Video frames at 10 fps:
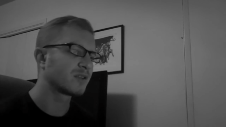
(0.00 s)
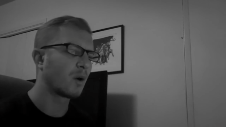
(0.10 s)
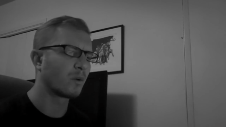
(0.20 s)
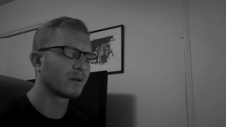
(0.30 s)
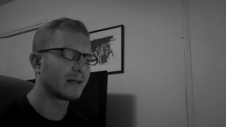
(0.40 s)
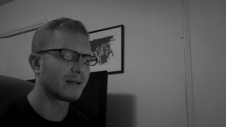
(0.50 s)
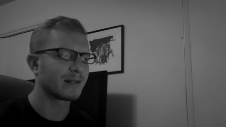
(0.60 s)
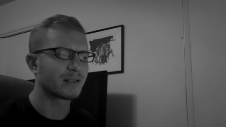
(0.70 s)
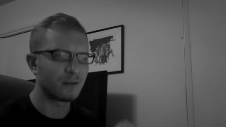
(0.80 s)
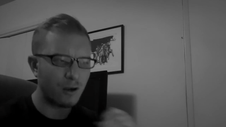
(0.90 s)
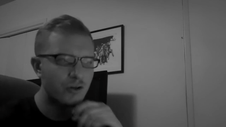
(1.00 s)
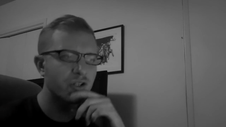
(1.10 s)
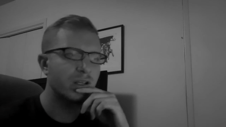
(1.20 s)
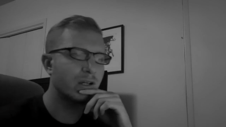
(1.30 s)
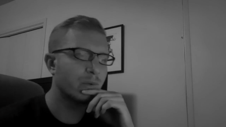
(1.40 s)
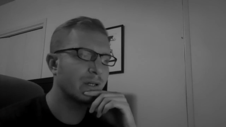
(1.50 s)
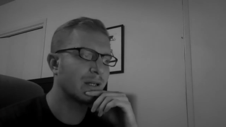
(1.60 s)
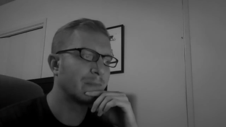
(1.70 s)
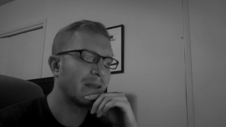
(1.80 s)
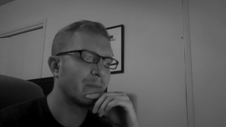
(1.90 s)
So it's largely
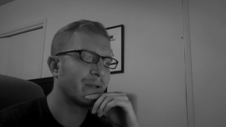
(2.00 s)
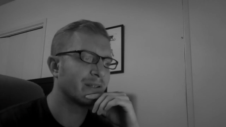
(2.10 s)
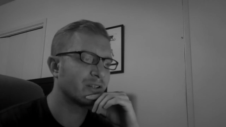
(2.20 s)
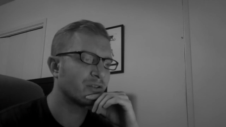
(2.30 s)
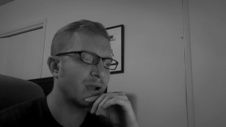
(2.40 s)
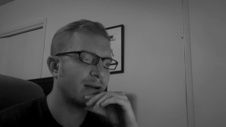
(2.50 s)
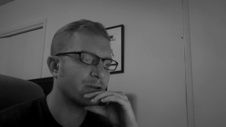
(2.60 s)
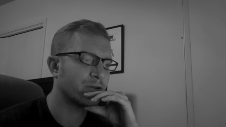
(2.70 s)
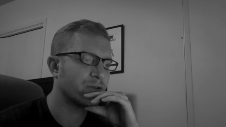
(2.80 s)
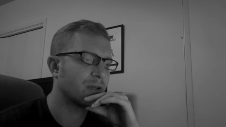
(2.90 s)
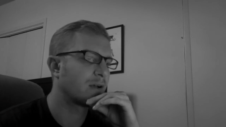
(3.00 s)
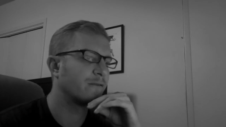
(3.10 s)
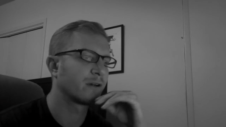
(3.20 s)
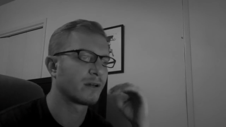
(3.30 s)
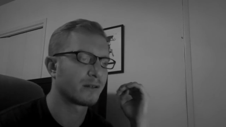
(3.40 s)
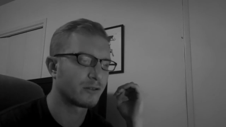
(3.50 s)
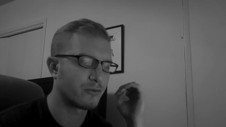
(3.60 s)
agreed by the biggest detractors of uh,